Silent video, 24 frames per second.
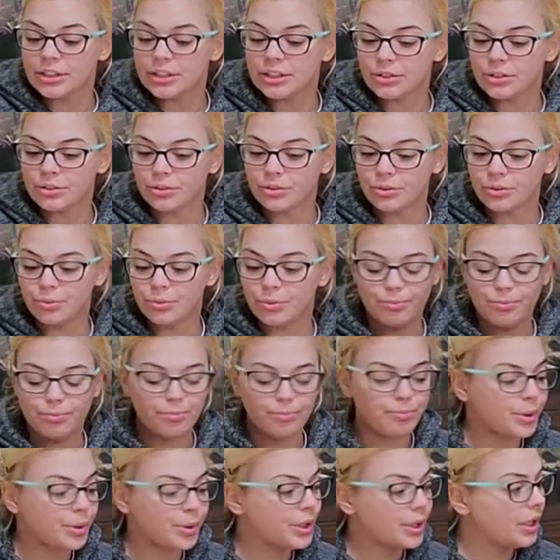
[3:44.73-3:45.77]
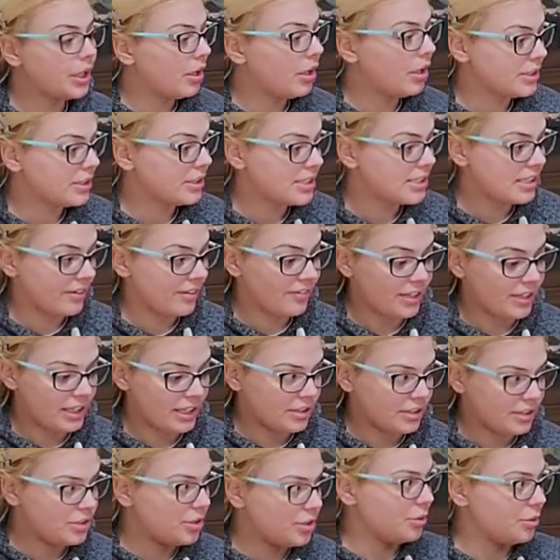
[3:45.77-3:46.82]
to put all the stuff
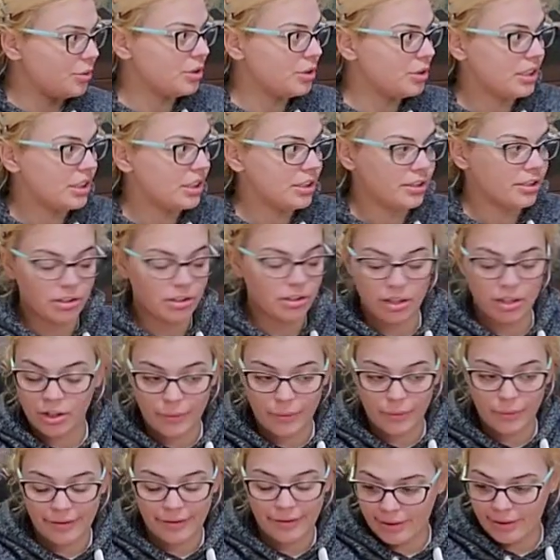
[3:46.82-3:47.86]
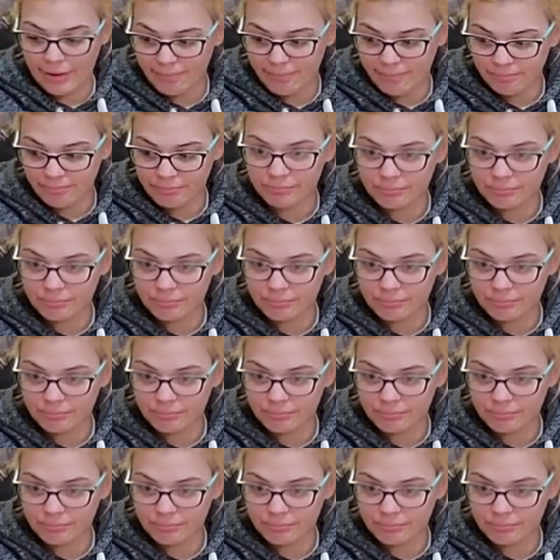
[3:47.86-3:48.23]
into the little aquarium.